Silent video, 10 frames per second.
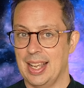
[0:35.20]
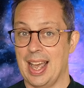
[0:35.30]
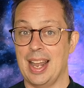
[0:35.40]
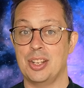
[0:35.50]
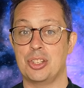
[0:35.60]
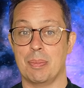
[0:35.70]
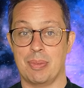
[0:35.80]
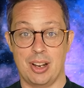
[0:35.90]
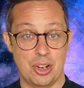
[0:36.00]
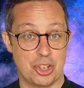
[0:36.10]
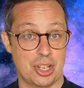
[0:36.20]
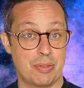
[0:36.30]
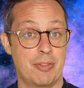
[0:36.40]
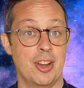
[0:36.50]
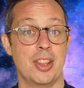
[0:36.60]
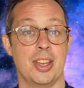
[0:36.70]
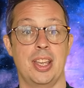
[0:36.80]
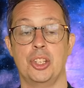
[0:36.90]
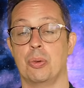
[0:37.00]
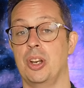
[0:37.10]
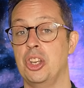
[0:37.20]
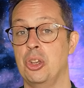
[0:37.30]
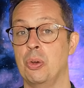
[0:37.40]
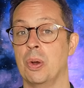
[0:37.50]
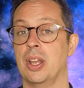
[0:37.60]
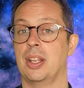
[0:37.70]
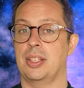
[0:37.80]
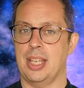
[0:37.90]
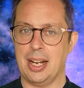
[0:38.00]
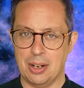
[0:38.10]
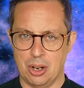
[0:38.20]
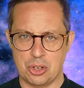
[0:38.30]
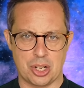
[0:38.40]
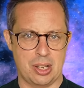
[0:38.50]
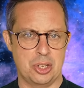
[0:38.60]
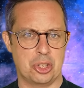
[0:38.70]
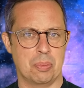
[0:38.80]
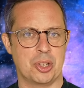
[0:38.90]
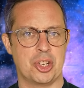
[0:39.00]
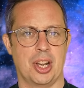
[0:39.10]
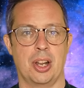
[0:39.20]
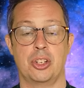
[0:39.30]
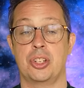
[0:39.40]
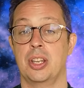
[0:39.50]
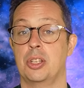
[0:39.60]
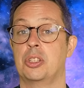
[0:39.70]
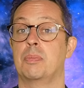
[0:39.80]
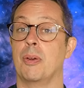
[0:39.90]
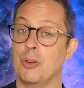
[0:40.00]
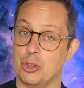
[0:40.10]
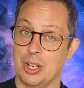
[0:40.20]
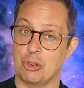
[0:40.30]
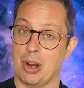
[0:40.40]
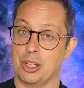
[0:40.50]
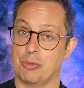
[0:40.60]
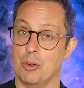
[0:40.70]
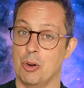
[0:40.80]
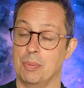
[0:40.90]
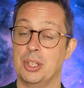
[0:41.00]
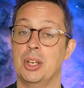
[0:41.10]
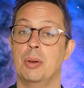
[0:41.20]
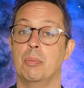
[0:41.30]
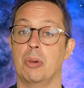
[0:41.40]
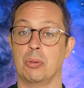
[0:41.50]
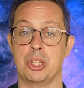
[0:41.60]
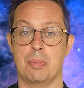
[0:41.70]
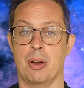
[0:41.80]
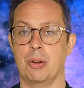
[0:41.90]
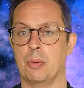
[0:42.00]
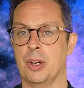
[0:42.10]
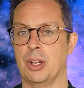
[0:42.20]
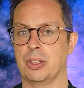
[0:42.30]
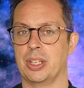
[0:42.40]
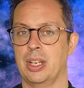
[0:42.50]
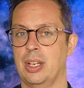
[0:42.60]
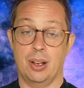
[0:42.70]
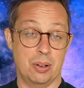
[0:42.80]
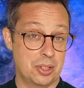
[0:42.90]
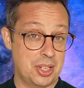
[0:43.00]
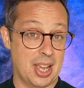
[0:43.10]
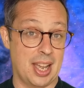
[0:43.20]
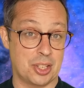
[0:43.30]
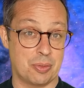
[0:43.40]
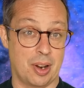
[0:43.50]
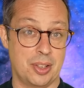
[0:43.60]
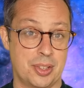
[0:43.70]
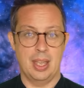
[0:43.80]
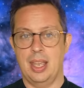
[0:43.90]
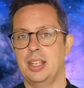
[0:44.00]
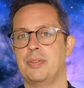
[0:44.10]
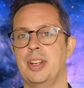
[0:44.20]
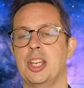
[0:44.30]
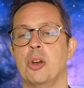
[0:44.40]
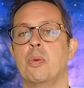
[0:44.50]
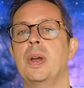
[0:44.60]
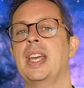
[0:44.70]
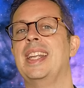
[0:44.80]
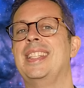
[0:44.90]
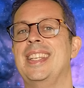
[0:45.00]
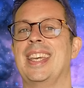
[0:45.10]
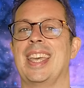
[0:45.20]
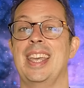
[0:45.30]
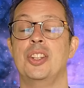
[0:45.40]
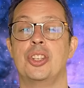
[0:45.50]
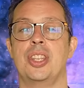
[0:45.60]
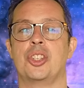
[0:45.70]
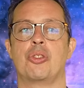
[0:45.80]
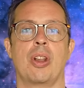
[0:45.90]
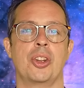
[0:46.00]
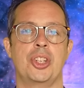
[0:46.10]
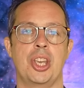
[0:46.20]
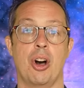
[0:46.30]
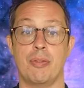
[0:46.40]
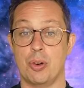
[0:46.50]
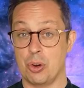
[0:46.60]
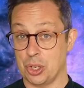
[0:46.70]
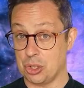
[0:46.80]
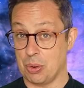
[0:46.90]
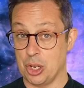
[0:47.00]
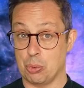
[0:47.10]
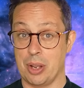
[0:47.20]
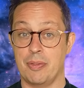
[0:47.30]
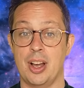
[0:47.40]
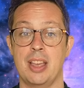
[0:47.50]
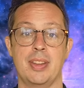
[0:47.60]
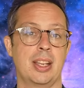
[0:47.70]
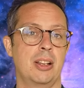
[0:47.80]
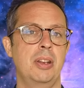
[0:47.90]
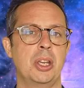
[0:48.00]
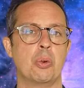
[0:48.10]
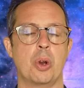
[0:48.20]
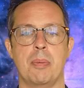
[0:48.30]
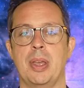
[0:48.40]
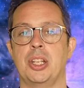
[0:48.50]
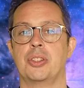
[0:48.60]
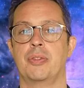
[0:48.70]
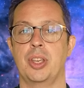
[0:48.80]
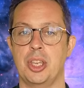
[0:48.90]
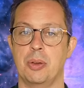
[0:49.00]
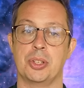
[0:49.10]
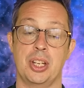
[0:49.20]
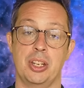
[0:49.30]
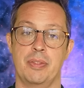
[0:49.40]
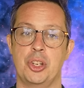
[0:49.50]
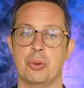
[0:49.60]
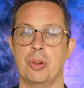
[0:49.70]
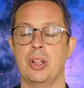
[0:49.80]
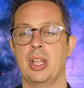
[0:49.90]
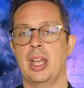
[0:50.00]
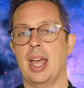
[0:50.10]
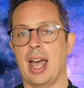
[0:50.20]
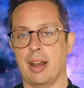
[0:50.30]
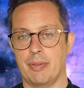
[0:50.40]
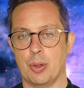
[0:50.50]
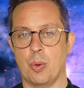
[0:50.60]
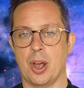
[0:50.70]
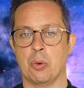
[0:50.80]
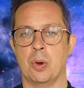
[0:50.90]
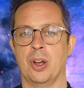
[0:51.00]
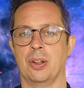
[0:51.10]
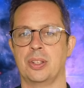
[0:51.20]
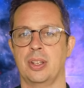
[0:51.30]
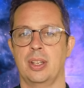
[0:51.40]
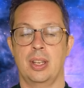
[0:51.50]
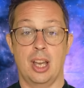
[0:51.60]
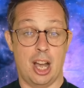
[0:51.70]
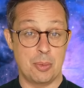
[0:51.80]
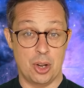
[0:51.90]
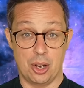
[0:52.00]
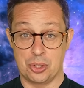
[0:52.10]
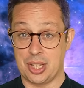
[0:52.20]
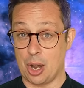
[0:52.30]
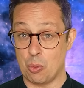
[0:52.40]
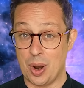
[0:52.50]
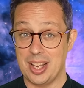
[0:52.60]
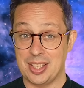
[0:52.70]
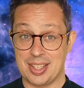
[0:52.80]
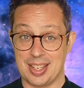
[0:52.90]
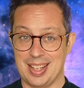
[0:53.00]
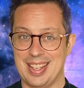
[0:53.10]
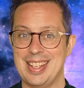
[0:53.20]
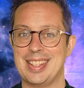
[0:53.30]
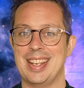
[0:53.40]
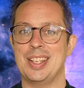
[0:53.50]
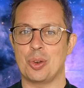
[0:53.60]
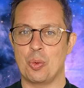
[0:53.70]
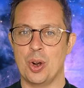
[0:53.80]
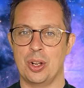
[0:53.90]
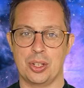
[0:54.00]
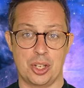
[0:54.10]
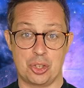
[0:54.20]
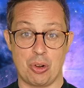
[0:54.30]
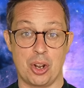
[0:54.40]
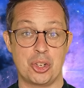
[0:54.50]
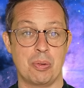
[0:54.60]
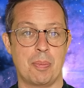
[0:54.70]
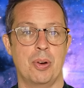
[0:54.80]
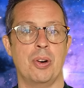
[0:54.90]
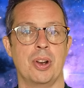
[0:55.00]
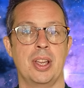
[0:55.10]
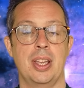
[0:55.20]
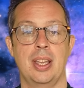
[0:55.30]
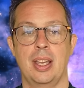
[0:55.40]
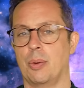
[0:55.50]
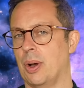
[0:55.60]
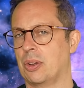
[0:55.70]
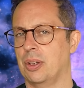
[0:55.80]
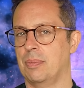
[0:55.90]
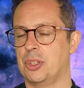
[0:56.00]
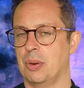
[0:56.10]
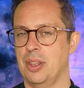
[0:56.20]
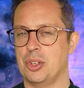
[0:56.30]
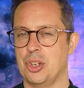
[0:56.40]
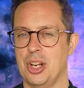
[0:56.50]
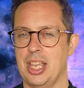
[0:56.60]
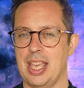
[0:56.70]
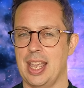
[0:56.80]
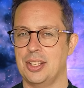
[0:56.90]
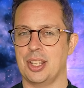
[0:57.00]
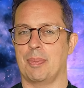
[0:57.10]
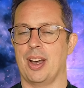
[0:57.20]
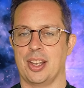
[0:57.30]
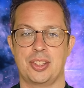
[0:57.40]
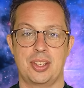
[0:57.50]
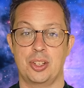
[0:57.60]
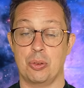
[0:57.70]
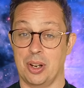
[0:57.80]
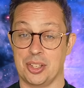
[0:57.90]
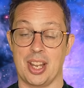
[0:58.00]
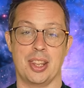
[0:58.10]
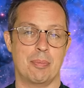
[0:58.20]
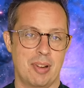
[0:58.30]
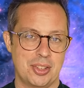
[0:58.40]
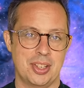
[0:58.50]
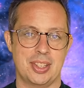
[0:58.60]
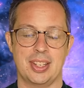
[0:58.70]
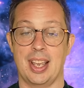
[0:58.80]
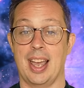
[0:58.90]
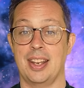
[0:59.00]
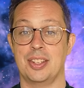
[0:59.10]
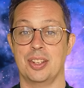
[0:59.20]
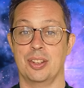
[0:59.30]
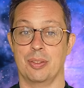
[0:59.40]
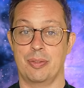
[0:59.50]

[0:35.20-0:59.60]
and to plunge us further into a new, technologically supercharged, spiritually transformed, multipolar world. Hold on to your hats, friends. In this video, we're going to dig into the astrology of August 2025, including what it means for you as an individual and for the wider world. I'm your host, Dan Waits. This is World Astrology Report, and welcome to another journey into the past to understand the present and the